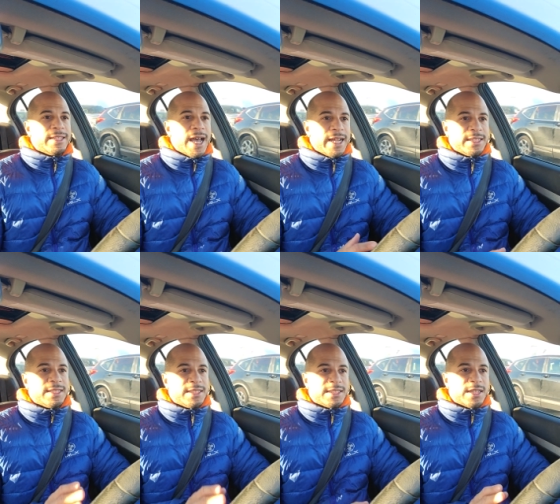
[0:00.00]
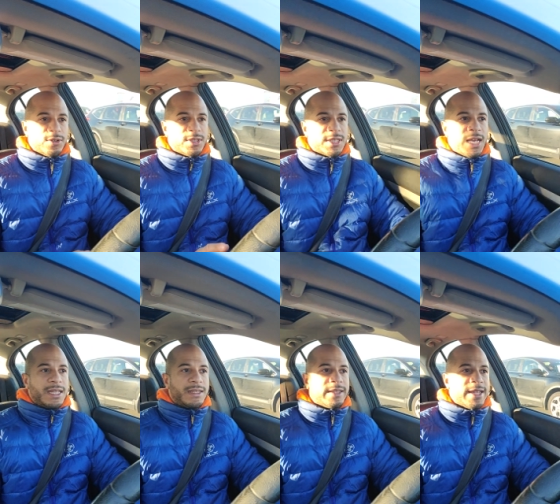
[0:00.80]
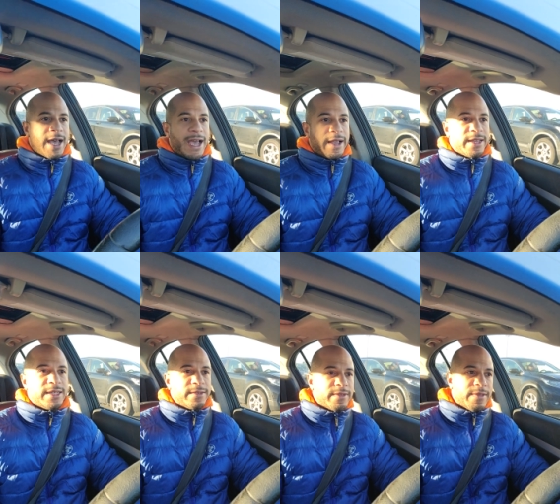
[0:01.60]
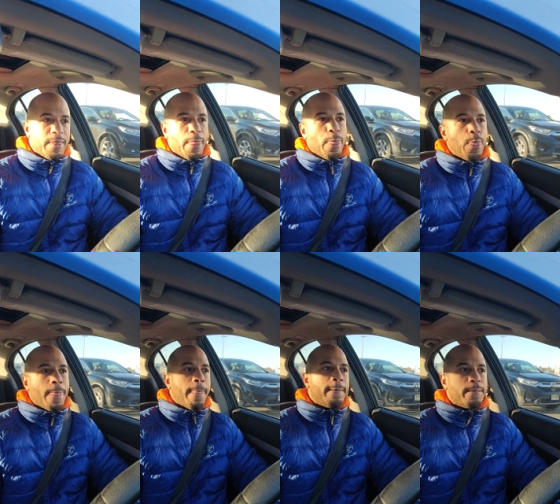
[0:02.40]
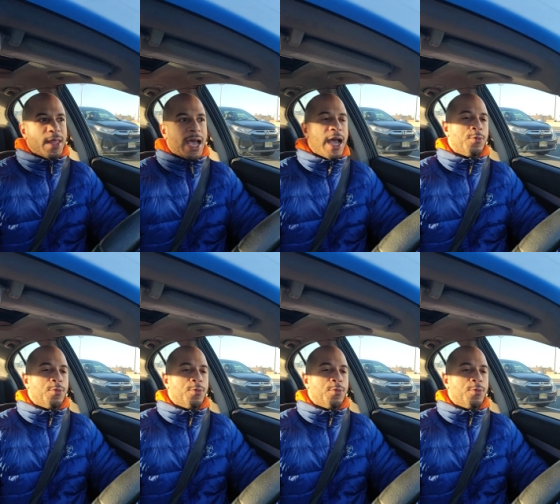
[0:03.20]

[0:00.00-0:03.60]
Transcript: that is a skill set that i